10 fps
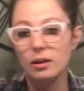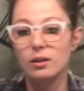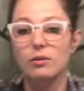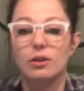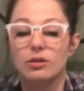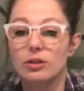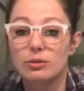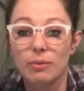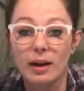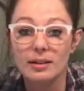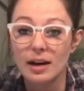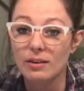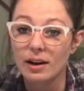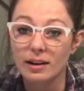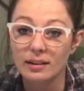You can just write
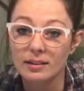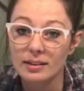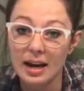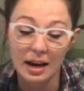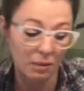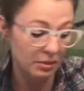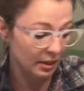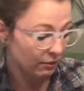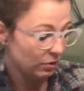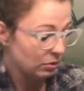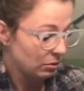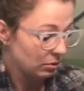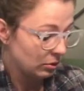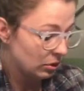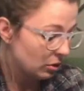down on tabs if
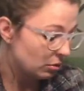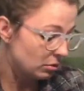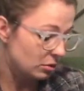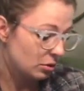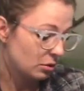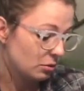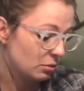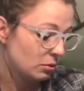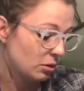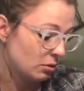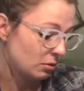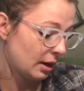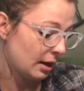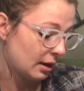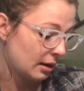you choose to. You
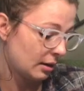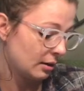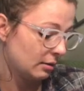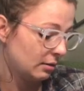can